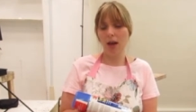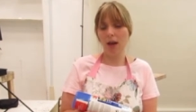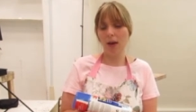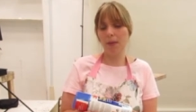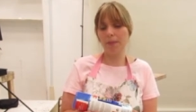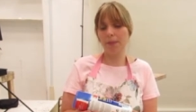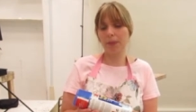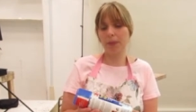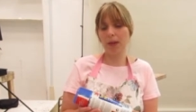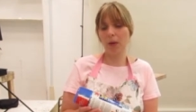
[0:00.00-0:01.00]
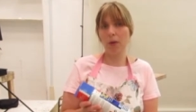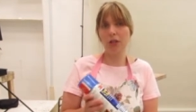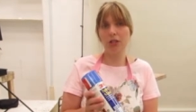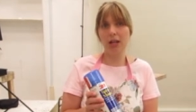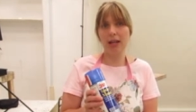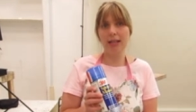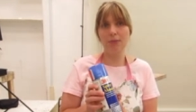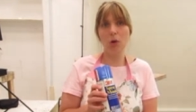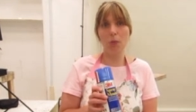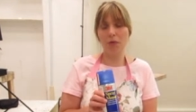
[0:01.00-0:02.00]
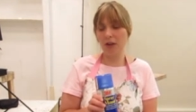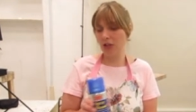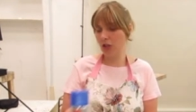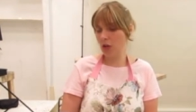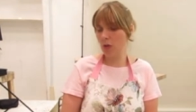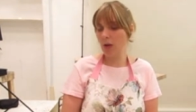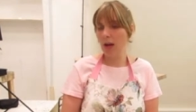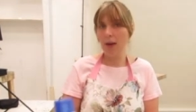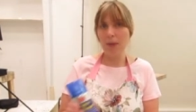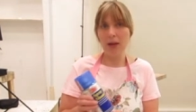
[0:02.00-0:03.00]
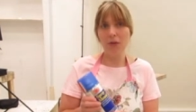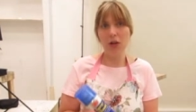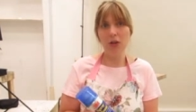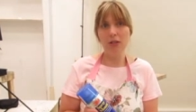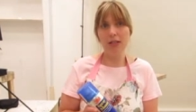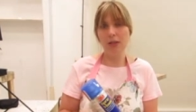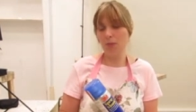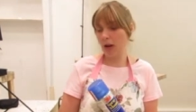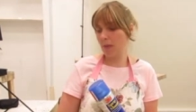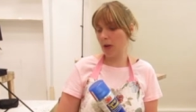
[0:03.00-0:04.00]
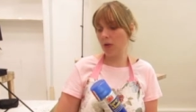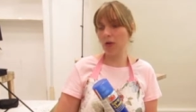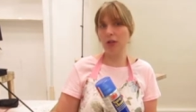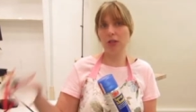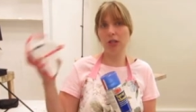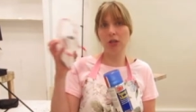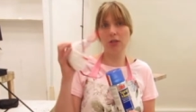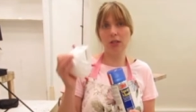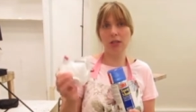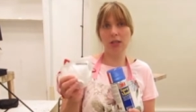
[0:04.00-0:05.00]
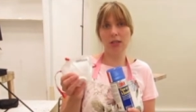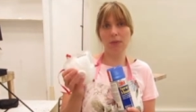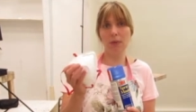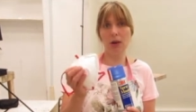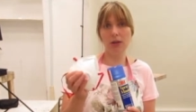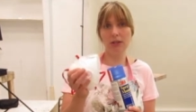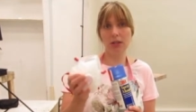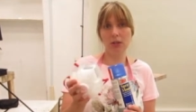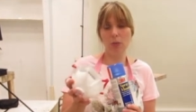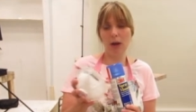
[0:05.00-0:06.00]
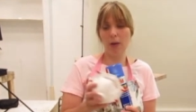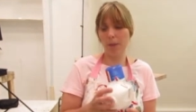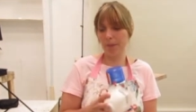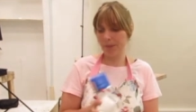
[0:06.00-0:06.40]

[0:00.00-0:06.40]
um, which is more professional. But if you're using the spray mount, you'll need to use a dust mask as well.